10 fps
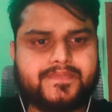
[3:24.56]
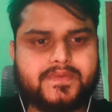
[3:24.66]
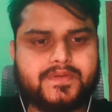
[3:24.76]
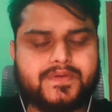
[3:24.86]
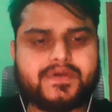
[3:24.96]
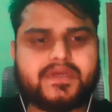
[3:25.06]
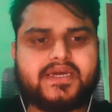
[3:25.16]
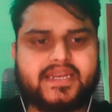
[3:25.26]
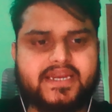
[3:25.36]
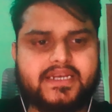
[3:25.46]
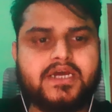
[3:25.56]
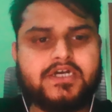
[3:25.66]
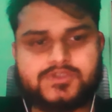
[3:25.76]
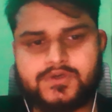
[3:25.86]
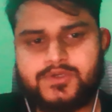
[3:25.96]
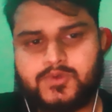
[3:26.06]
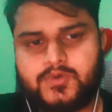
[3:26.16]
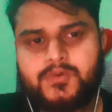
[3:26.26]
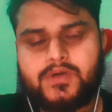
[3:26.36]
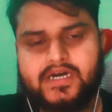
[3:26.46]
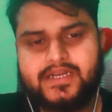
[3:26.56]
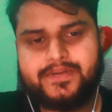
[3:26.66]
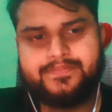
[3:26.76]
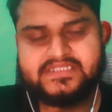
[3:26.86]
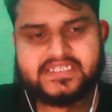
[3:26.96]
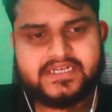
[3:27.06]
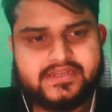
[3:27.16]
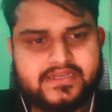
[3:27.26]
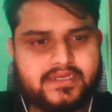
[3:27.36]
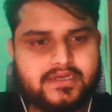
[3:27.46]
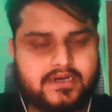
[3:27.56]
Okay, great. So you are basically